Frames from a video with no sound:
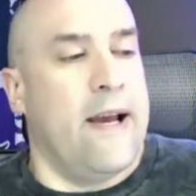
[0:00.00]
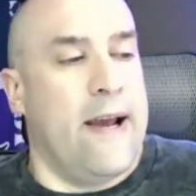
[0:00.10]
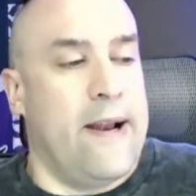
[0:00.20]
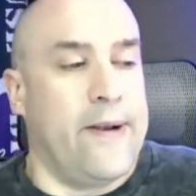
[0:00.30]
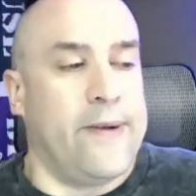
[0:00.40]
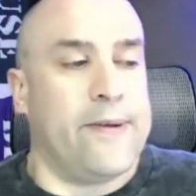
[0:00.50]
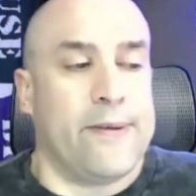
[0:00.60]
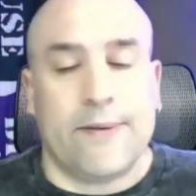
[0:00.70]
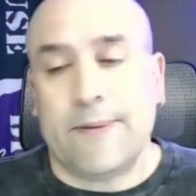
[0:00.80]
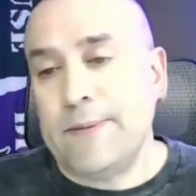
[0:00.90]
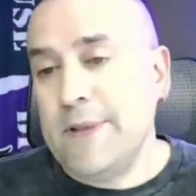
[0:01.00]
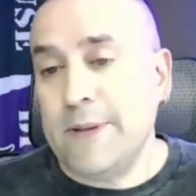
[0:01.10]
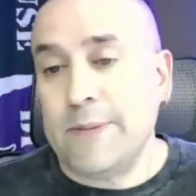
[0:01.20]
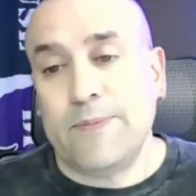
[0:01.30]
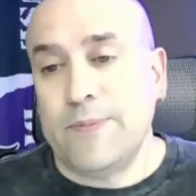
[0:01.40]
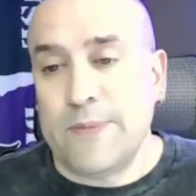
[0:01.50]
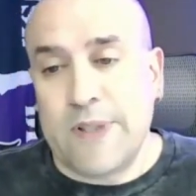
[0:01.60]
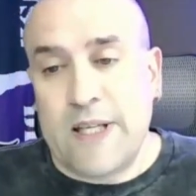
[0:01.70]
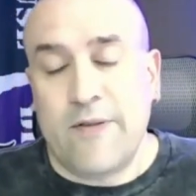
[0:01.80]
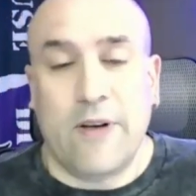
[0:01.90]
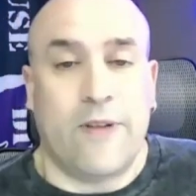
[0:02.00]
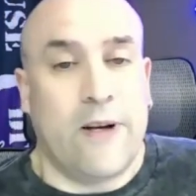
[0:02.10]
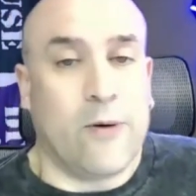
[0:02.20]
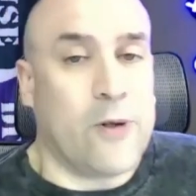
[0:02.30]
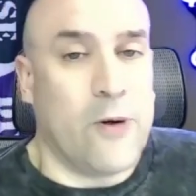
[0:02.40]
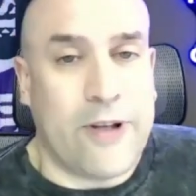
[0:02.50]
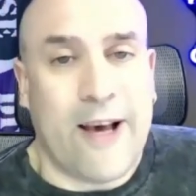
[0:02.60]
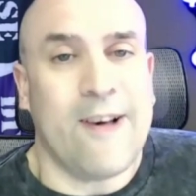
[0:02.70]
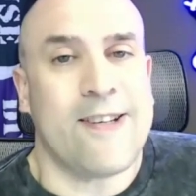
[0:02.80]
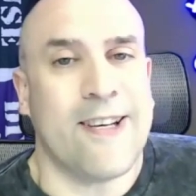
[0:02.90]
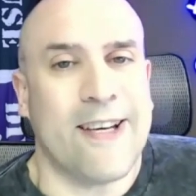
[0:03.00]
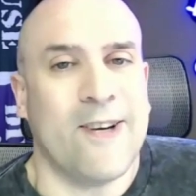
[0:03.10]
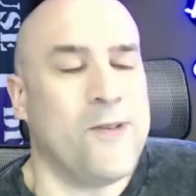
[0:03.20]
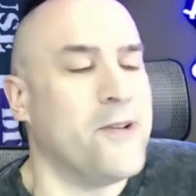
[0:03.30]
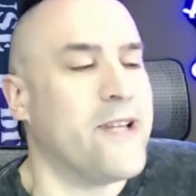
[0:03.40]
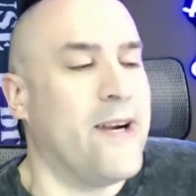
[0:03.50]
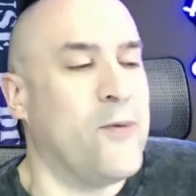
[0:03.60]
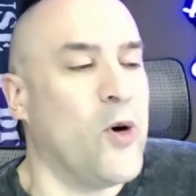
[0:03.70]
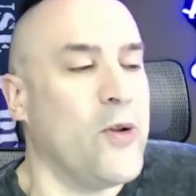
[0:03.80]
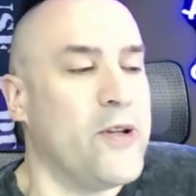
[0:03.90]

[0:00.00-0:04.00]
And, even if they don't go to Dallas and get a full-time role,